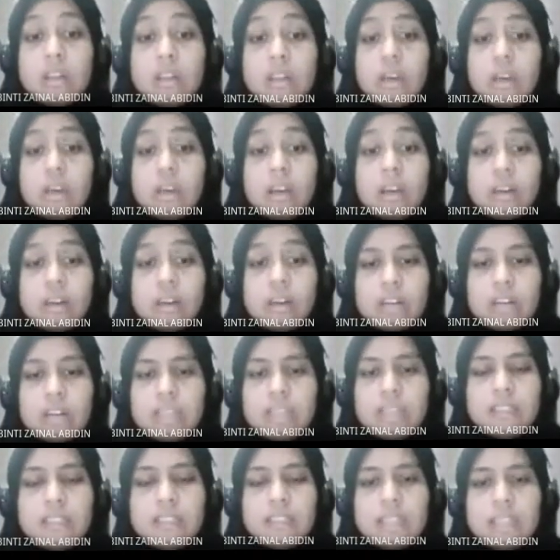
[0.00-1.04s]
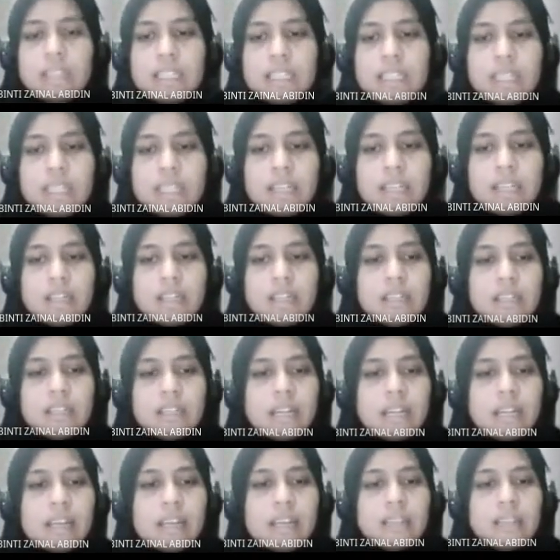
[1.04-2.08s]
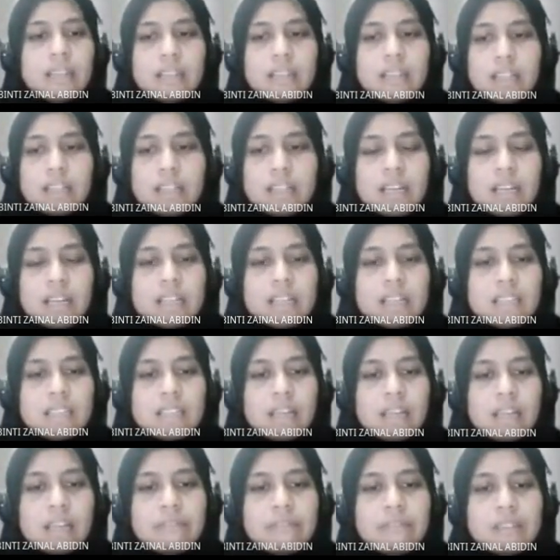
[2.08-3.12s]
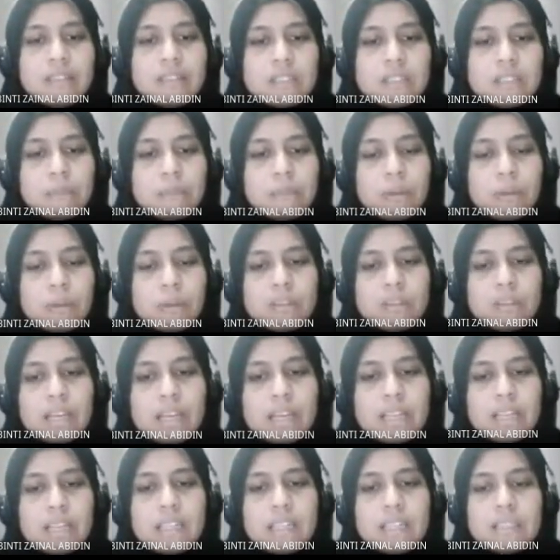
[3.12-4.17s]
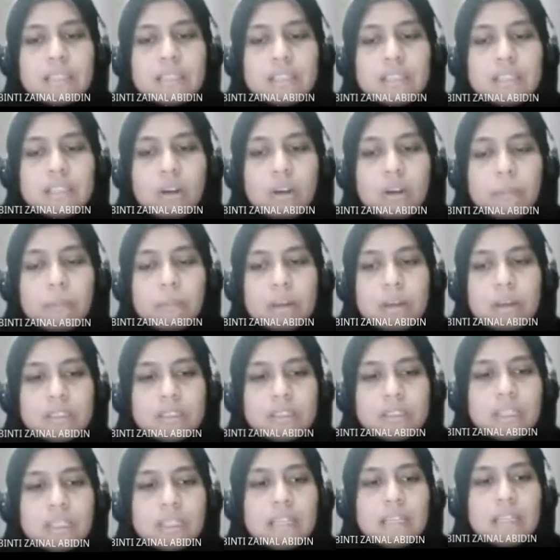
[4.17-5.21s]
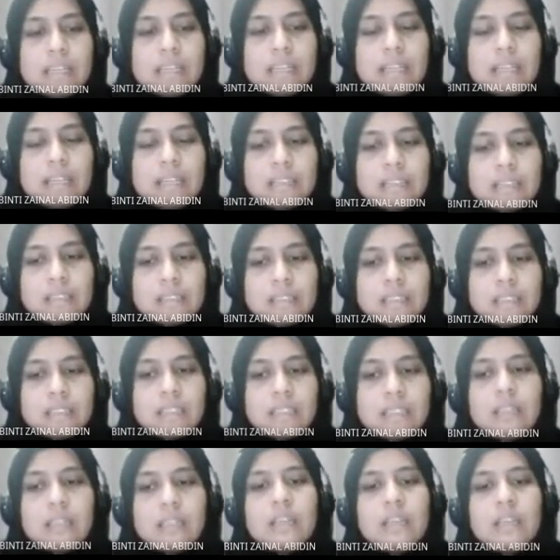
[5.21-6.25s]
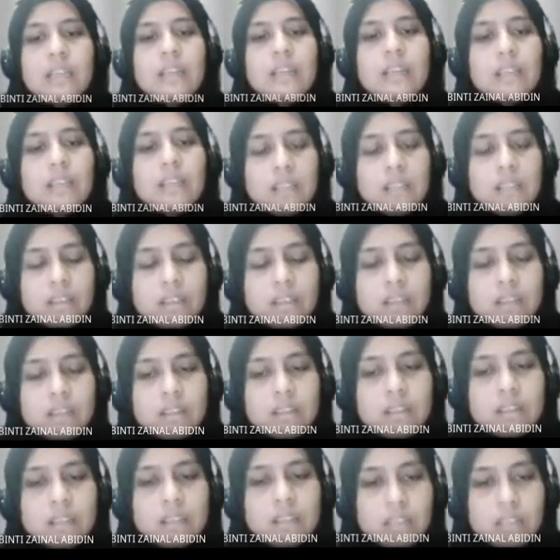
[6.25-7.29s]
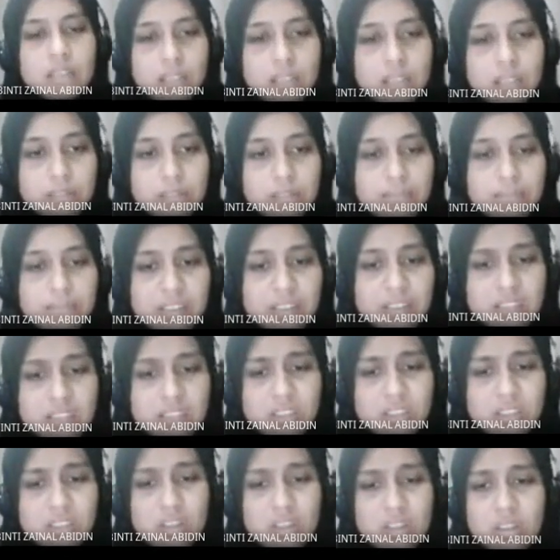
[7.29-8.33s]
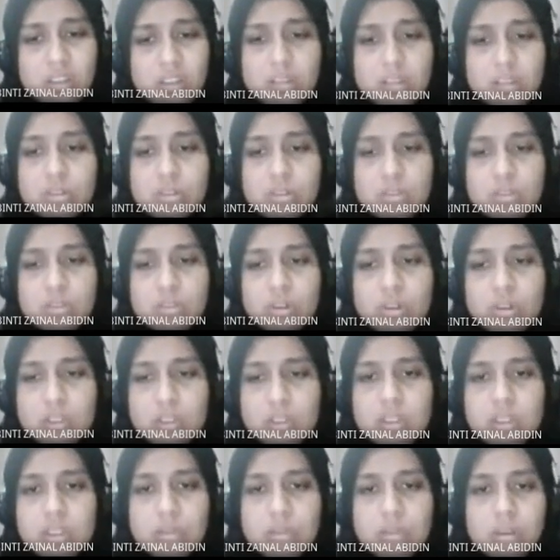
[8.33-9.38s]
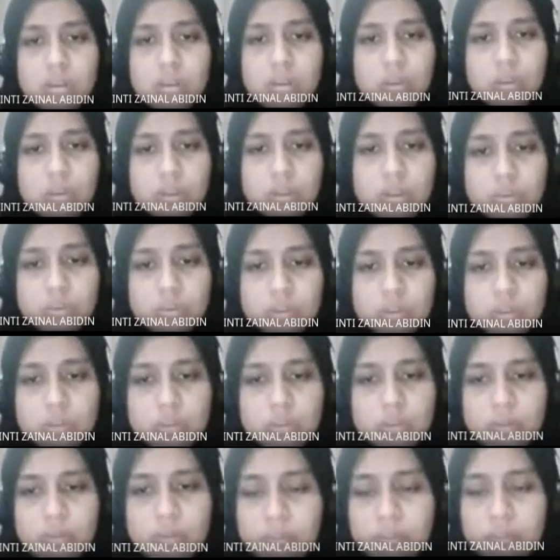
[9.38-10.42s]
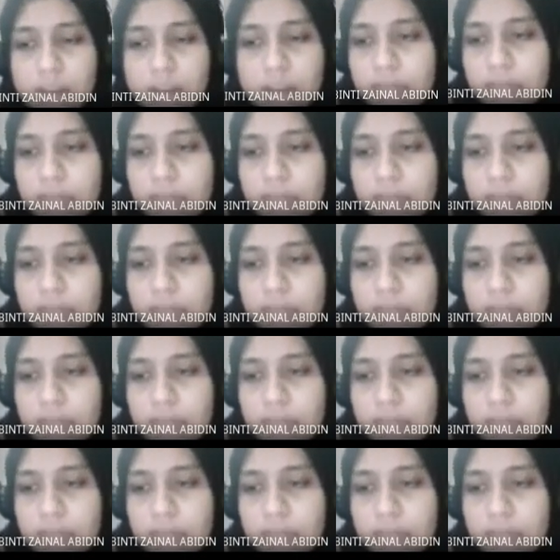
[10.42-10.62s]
Arrowhead indicate that the client class advert support at least the operation listed in the interface. So here we have 1, 2, 3, 4, 5